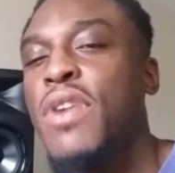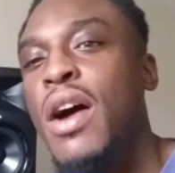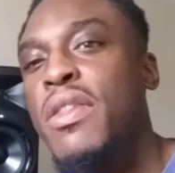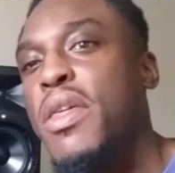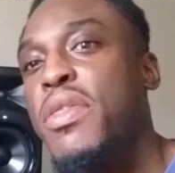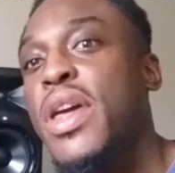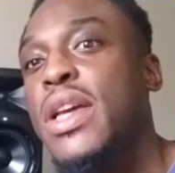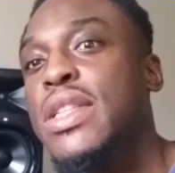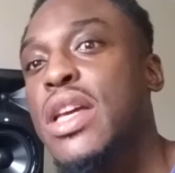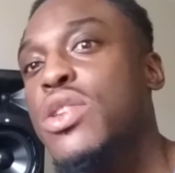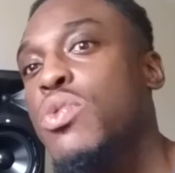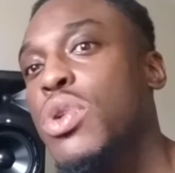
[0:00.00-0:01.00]
other things
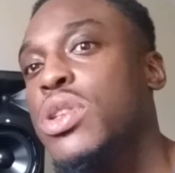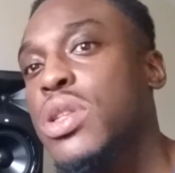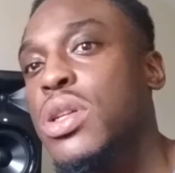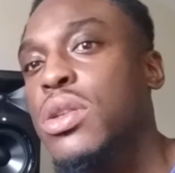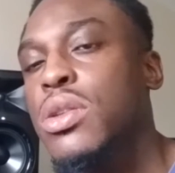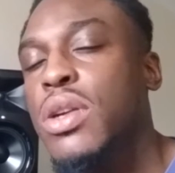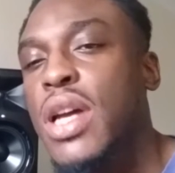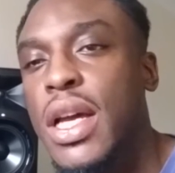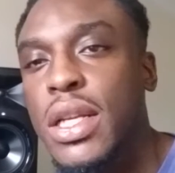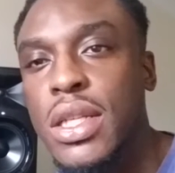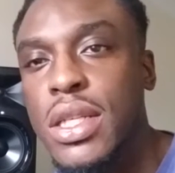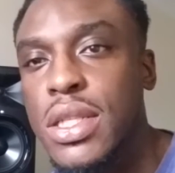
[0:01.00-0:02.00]
that you want to look
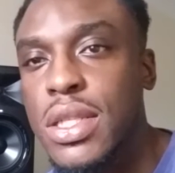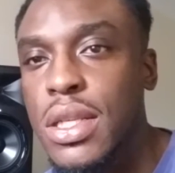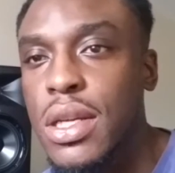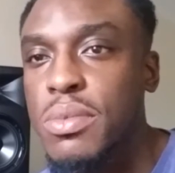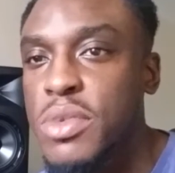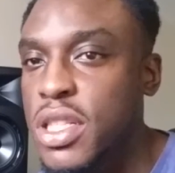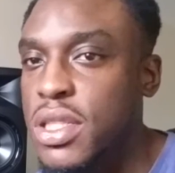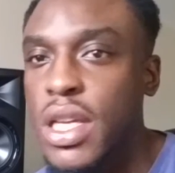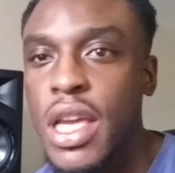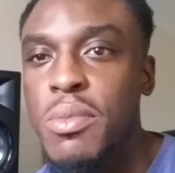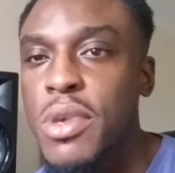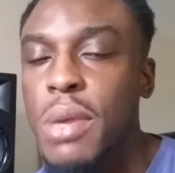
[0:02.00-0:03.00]
at and consider, just
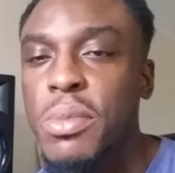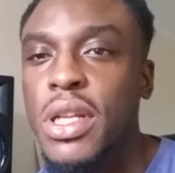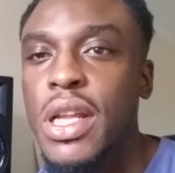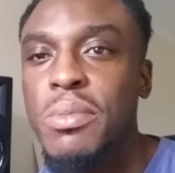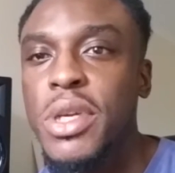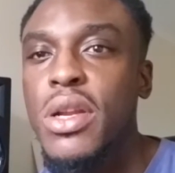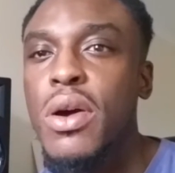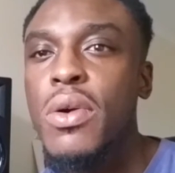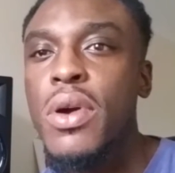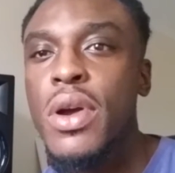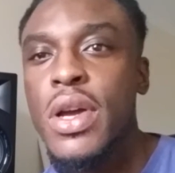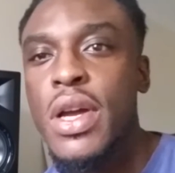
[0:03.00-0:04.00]
hit me up and let me know.